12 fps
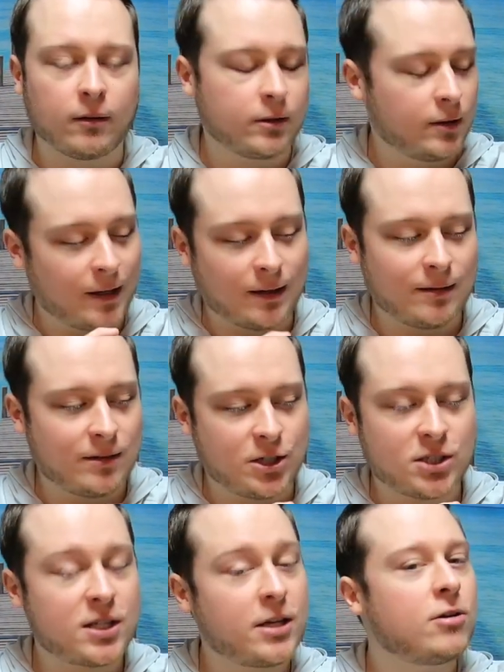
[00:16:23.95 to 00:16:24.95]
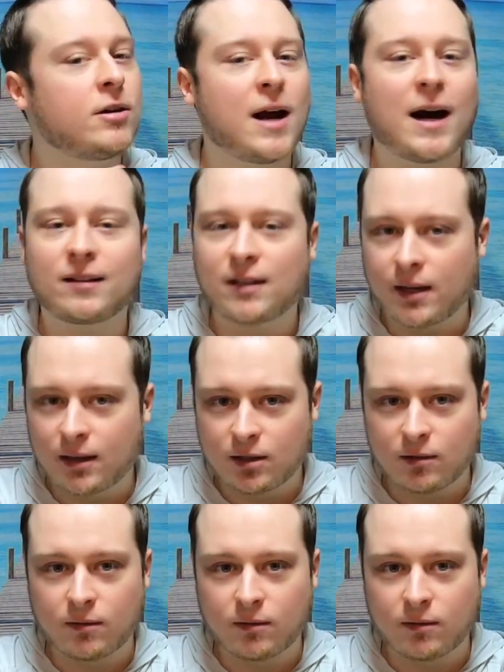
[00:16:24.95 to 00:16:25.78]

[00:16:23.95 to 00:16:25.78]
like just say you're not that into